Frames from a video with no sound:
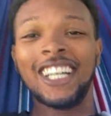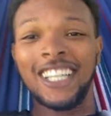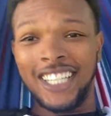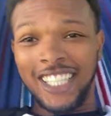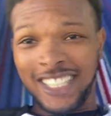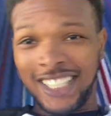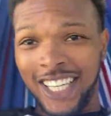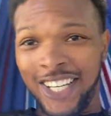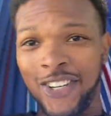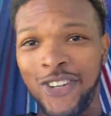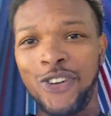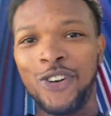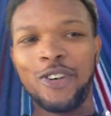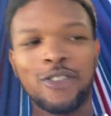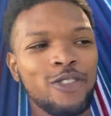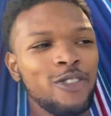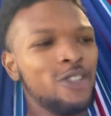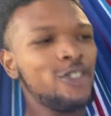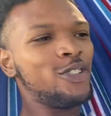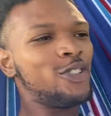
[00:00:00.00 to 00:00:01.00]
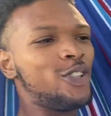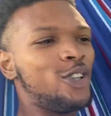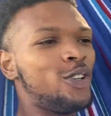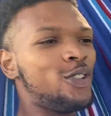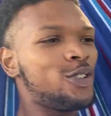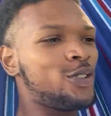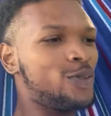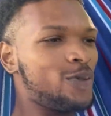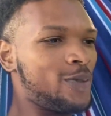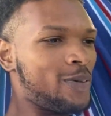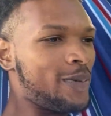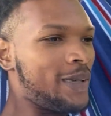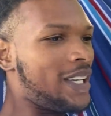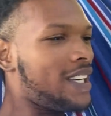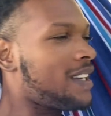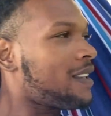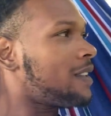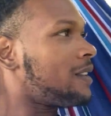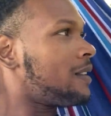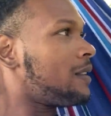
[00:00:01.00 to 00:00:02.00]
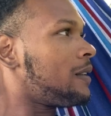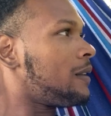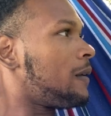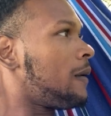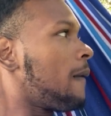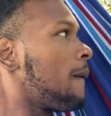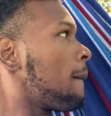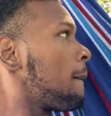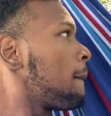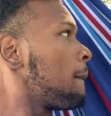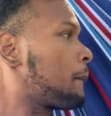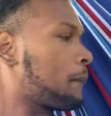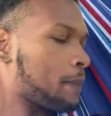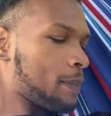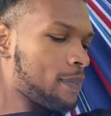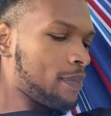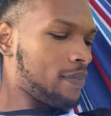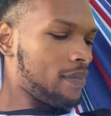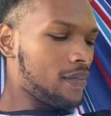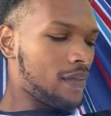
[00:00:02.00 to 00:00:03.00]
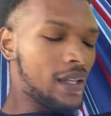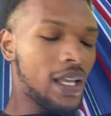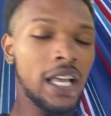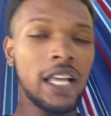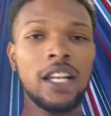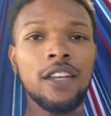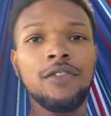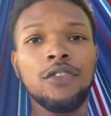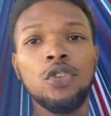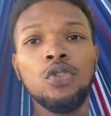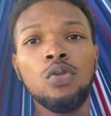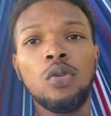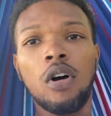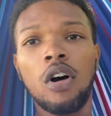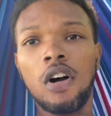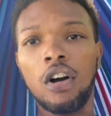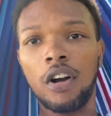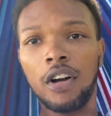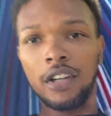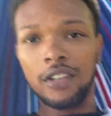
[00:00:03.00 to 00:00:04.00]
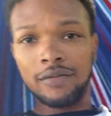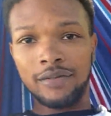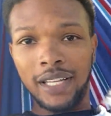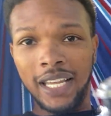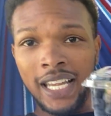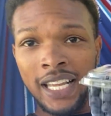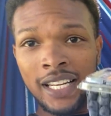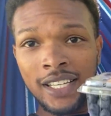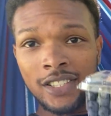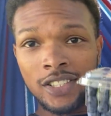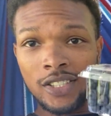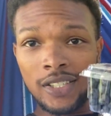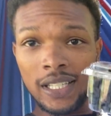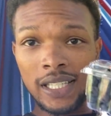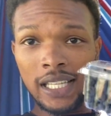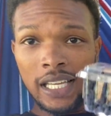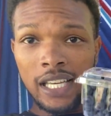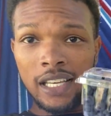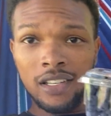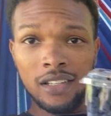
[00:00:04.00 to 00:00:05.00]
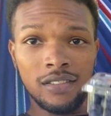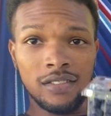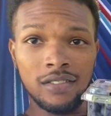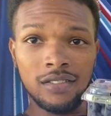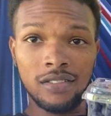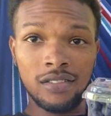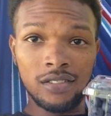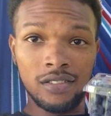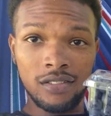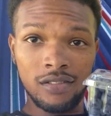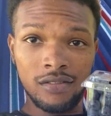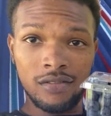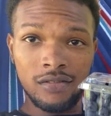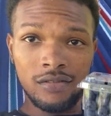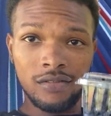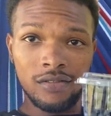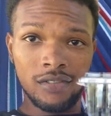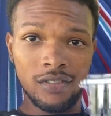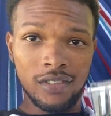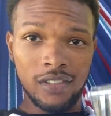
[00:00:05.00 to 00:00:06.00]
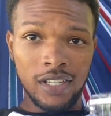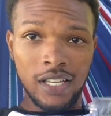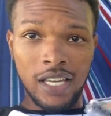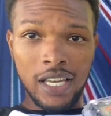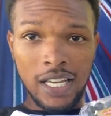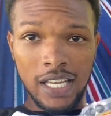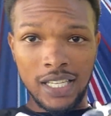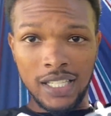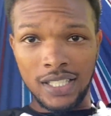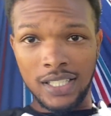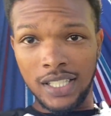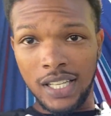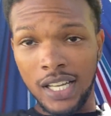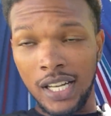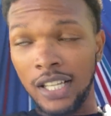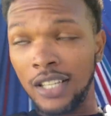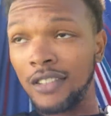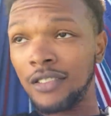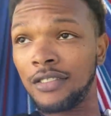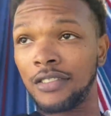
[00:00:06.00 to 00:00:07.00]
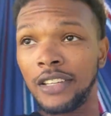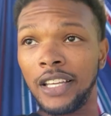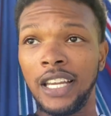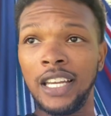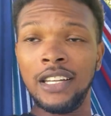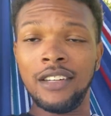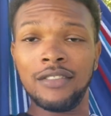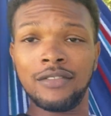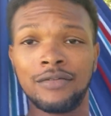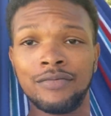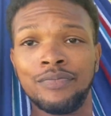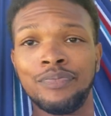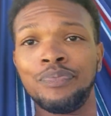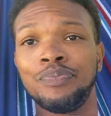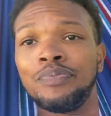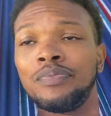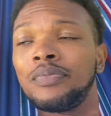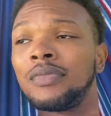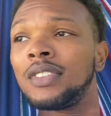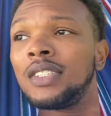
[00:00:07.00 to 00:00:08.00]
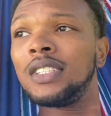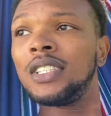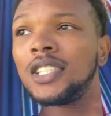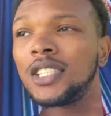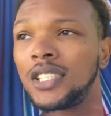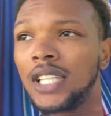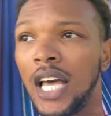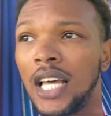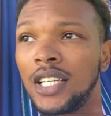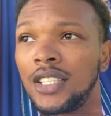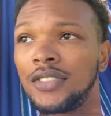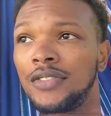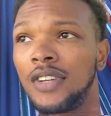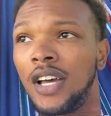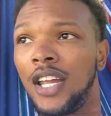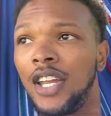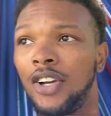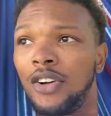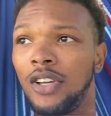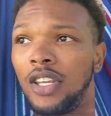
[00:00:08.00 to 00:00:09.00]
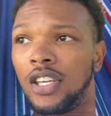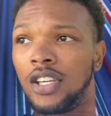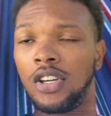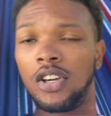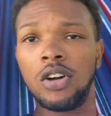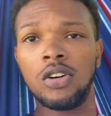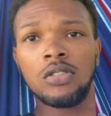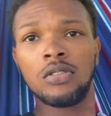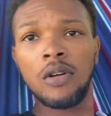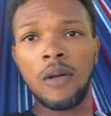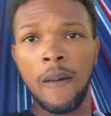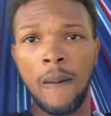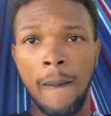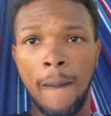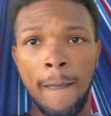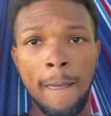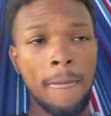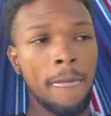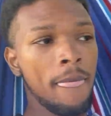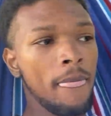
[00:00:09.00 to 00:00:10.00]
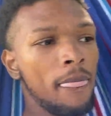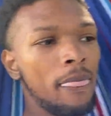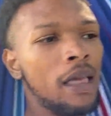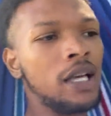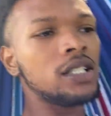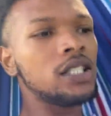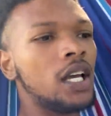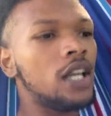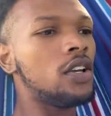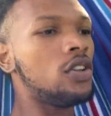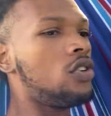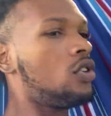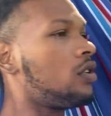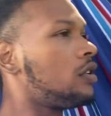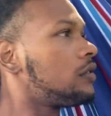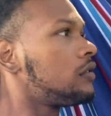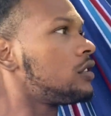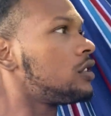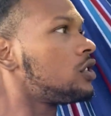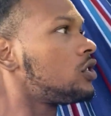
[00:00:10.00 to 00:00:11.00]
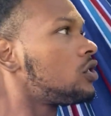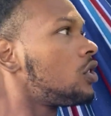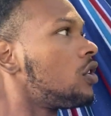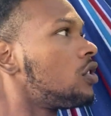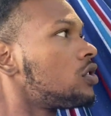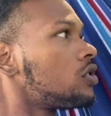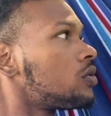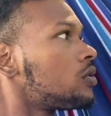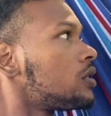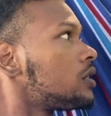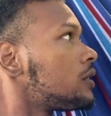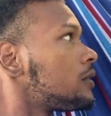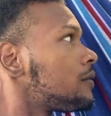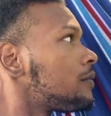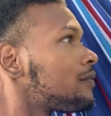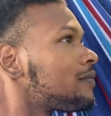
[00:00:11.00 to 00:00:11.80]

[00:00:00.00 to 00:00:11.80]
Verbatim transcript: That's how you know if you're the chosen one, man. And if you are eating to live instead of eating to satisfy your ego, that's how you know if you're the chosen one.